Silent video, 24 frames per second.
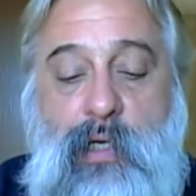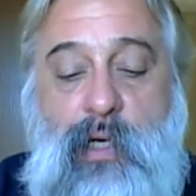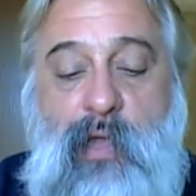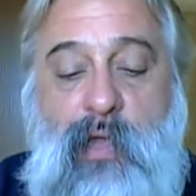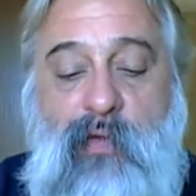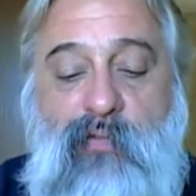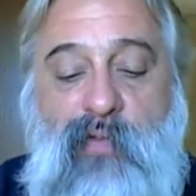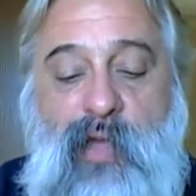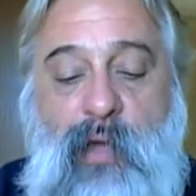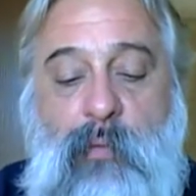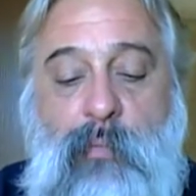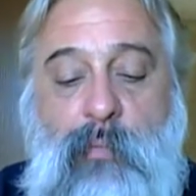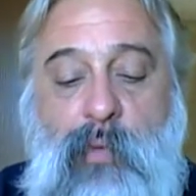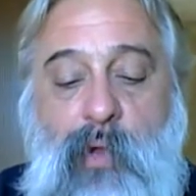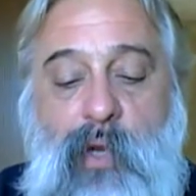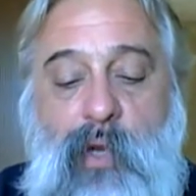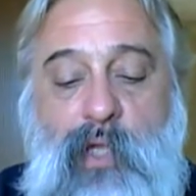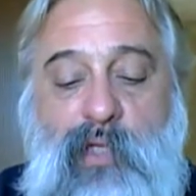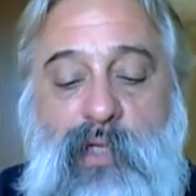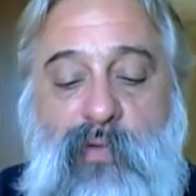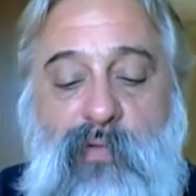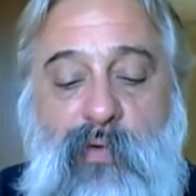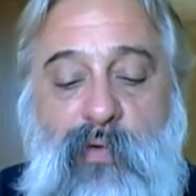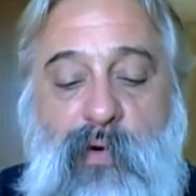I found
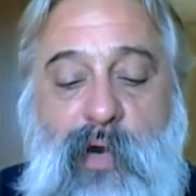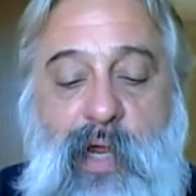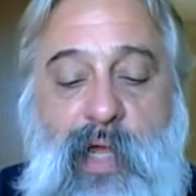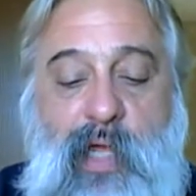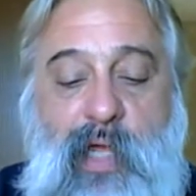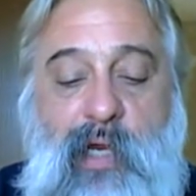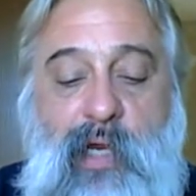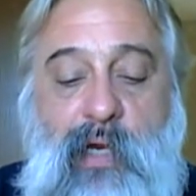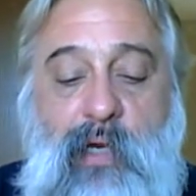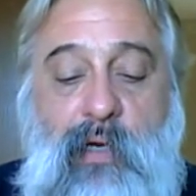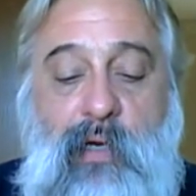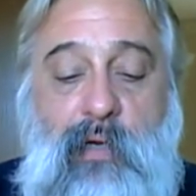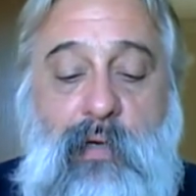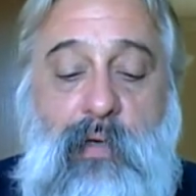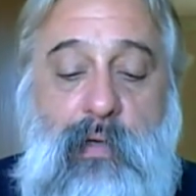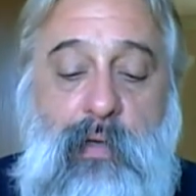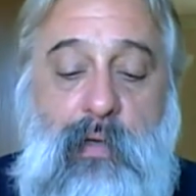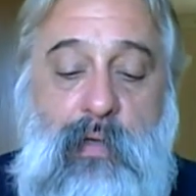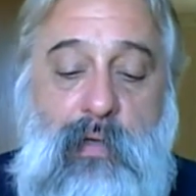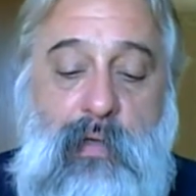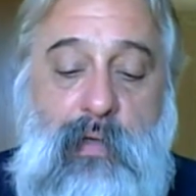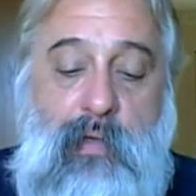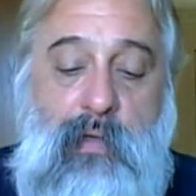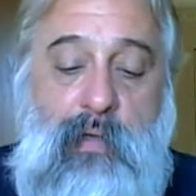bullets for it, and
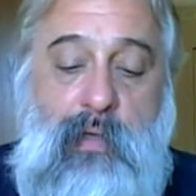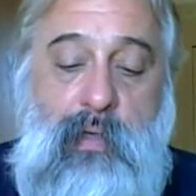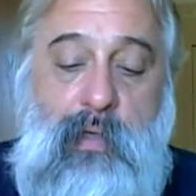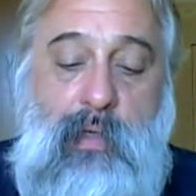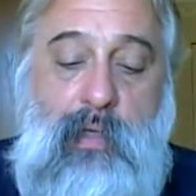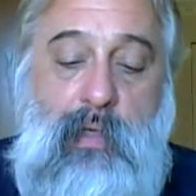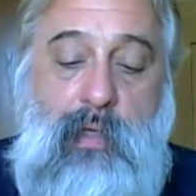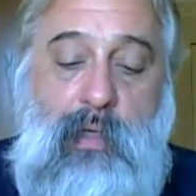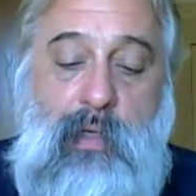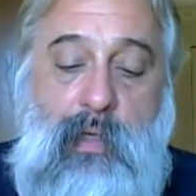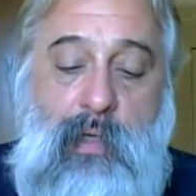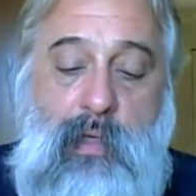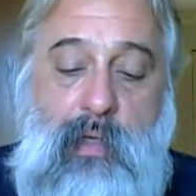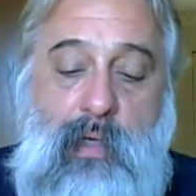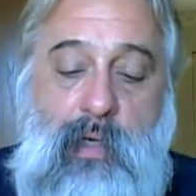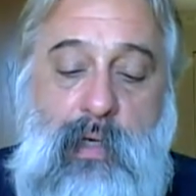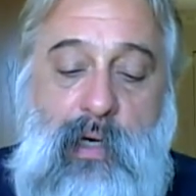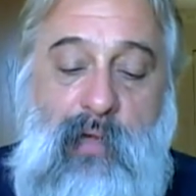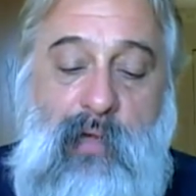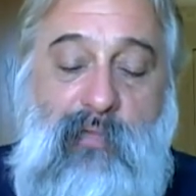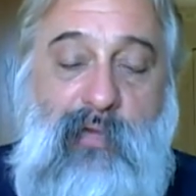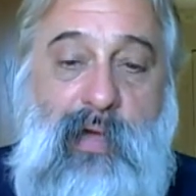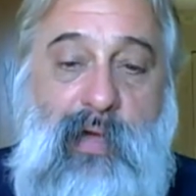I